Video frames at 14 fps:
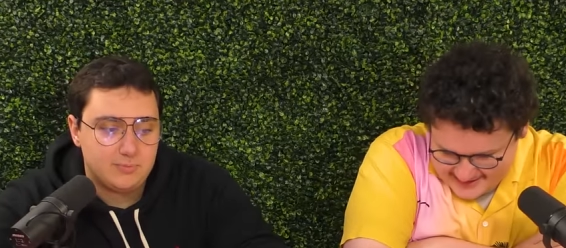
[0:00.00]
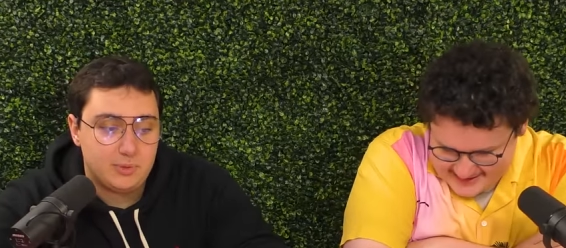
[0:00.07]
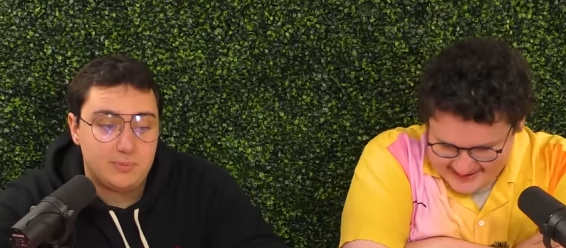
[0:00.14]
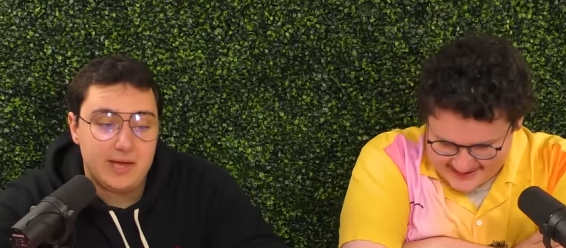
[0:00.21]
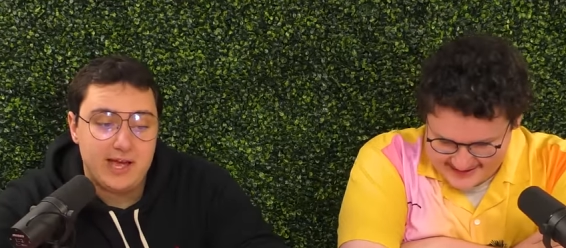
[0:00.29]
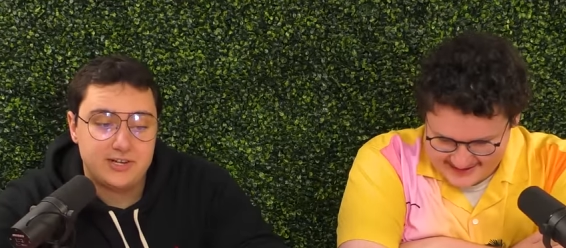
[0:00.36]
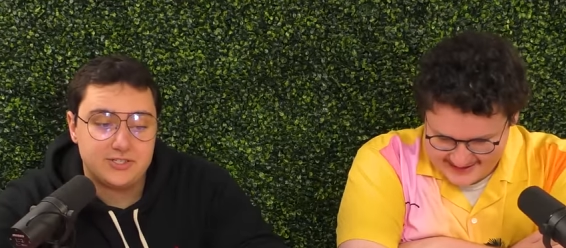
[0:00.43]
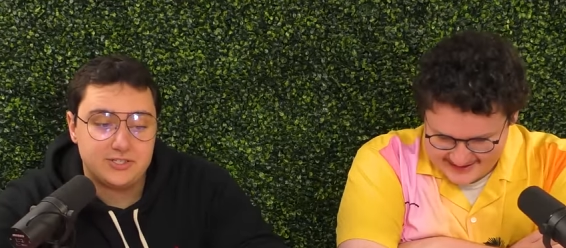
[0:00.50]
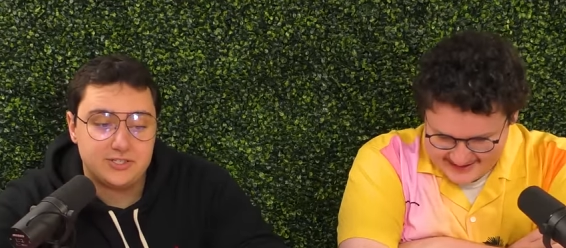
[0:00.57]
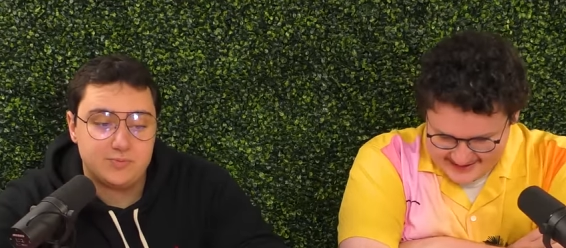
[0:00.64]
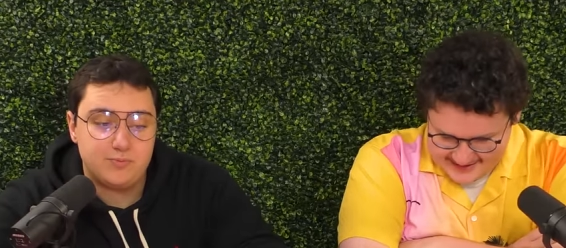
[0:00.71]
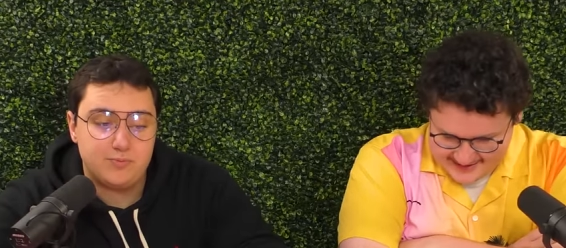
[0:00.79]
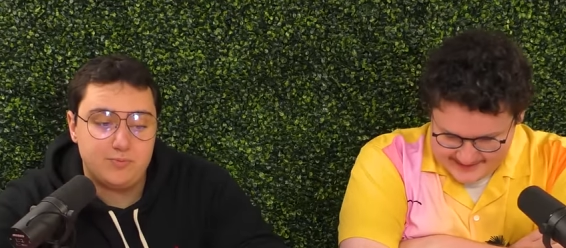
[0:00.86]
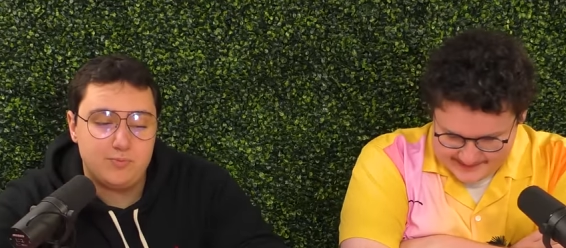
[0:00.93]
Speaker 1: But passion
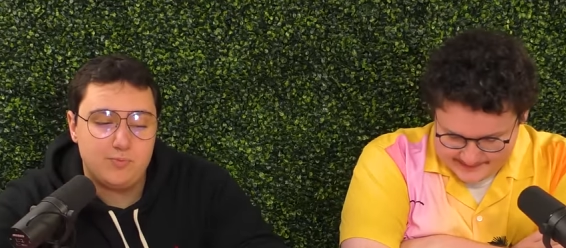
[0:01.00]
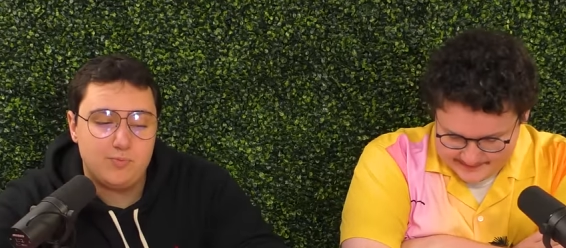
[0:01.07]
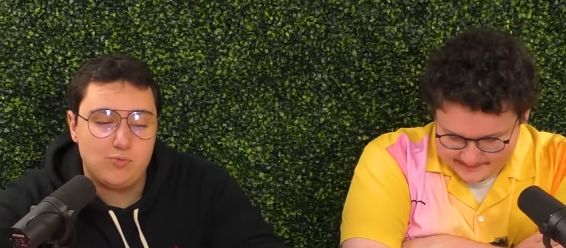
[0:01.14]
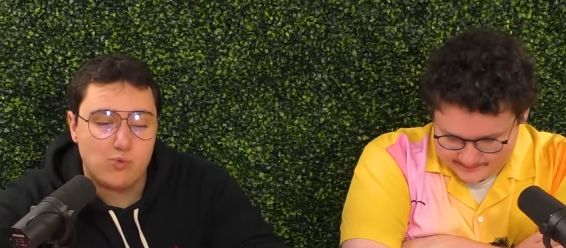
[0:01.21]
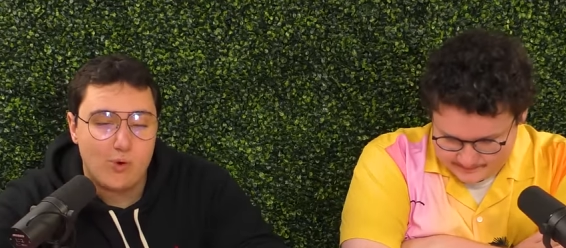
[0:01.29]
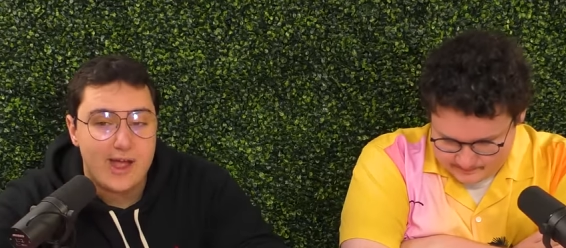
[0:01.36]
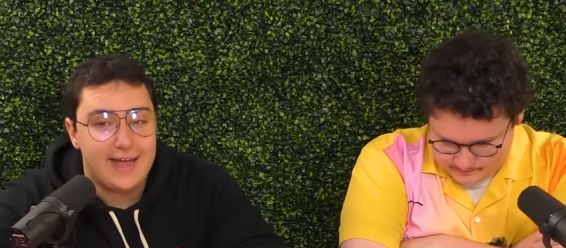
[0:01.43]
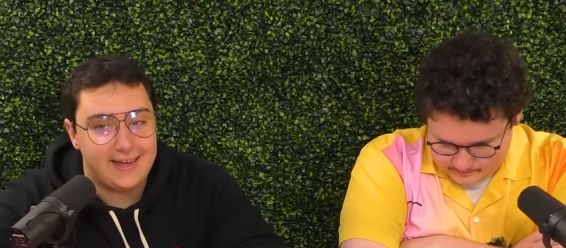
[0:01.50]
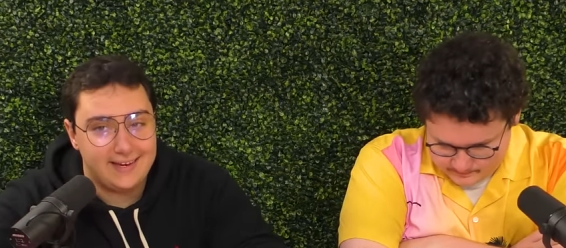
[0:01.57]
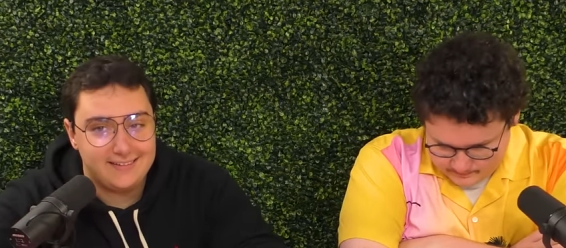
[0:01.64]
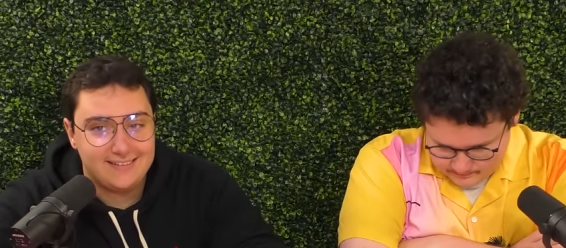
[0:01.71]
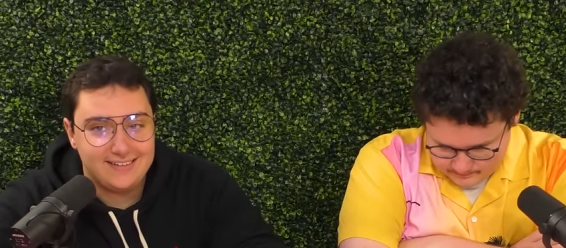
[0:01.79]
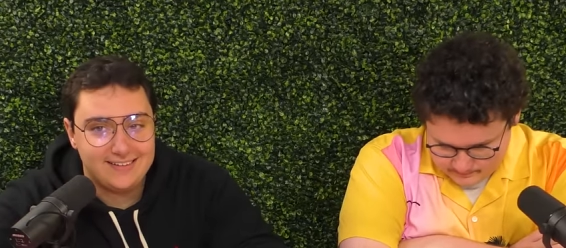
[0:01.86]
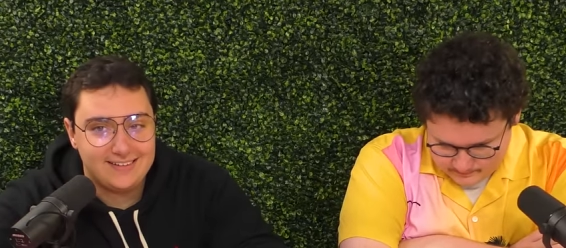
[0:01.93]
is red.
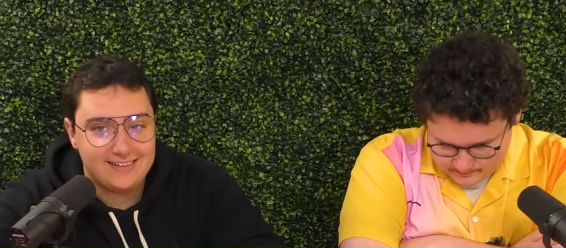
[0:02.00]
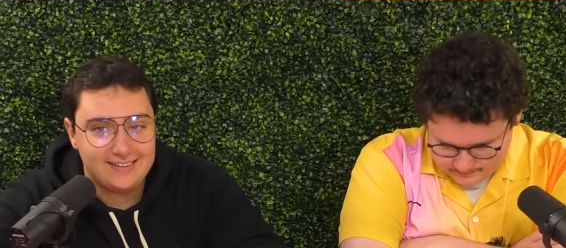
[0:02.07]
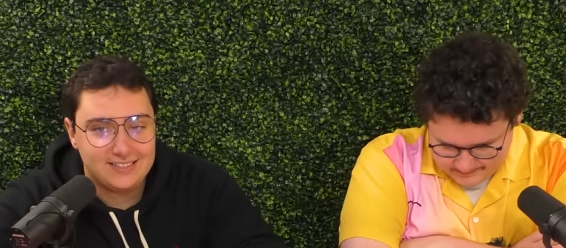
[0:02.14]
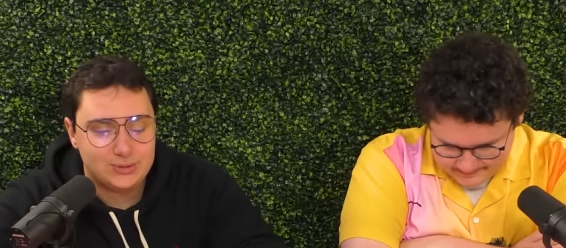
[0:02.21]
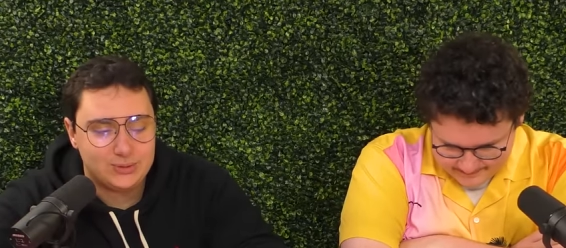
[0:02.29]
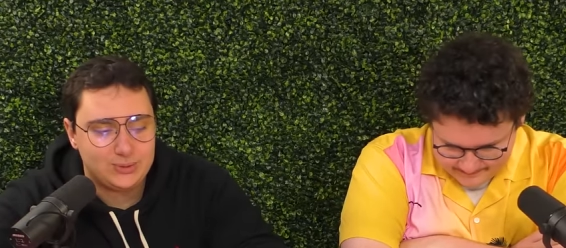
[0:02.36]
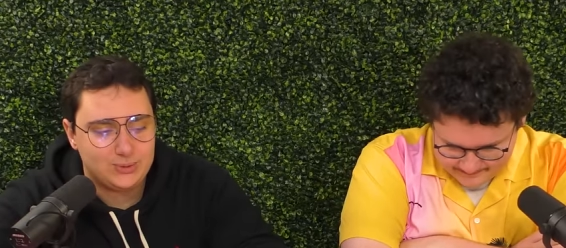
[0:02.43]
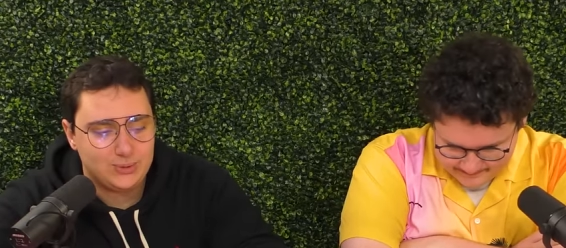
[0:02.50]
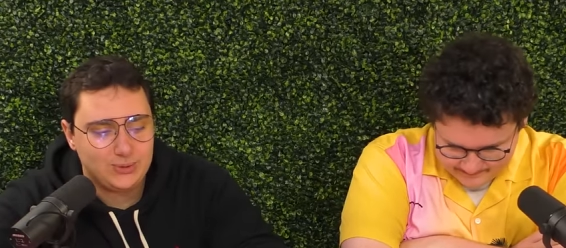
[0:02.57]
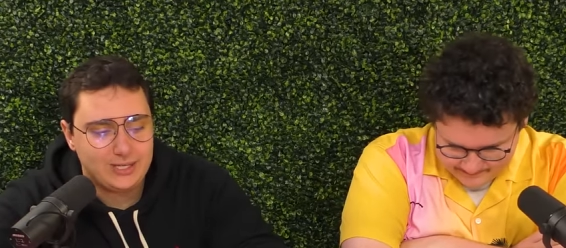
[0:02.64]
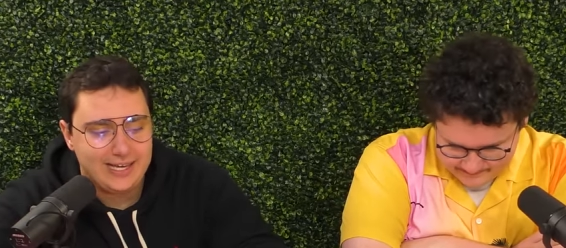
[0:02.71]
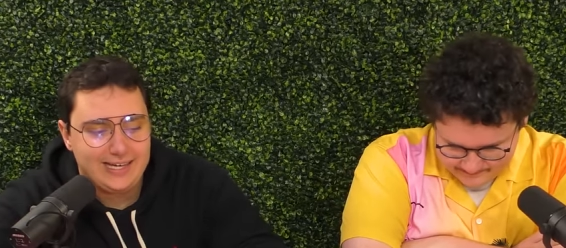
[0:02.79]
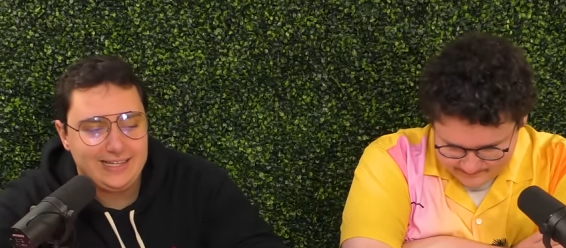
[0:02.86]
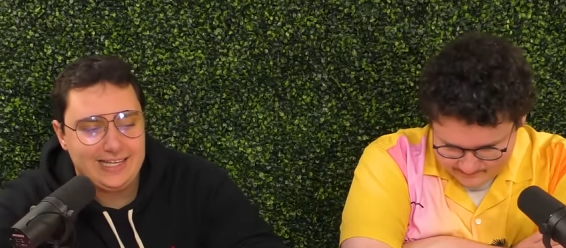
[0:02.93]
Mm. Oh,
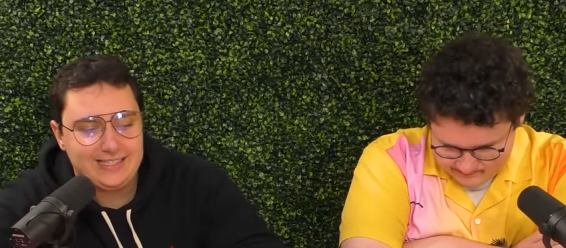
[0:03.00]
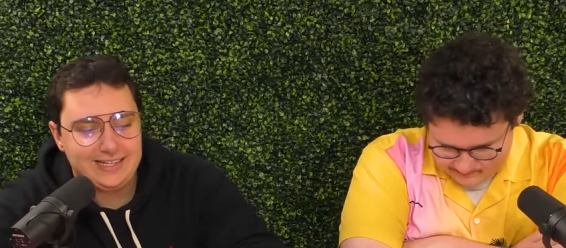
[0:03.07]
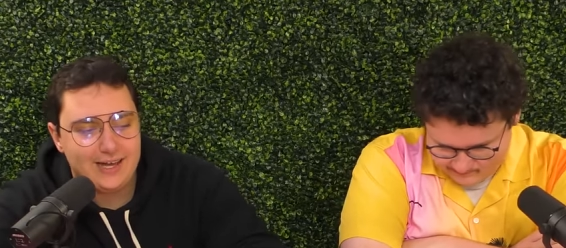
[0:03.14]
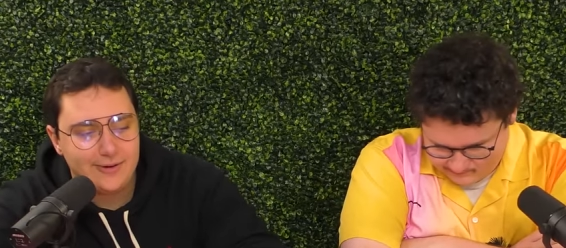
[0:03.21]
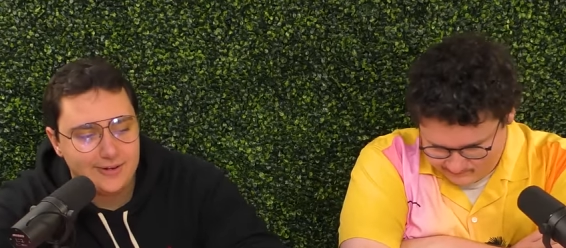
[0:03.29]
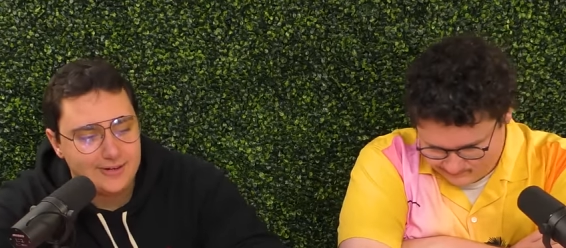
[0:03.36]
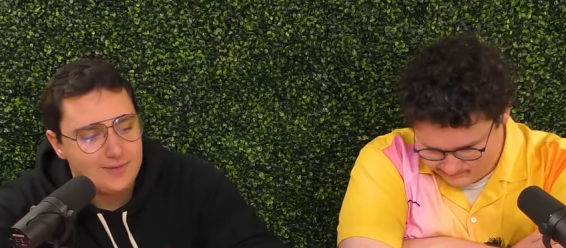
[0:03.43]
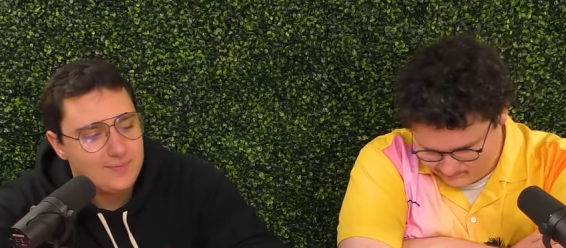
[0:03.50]
okay. I like that one.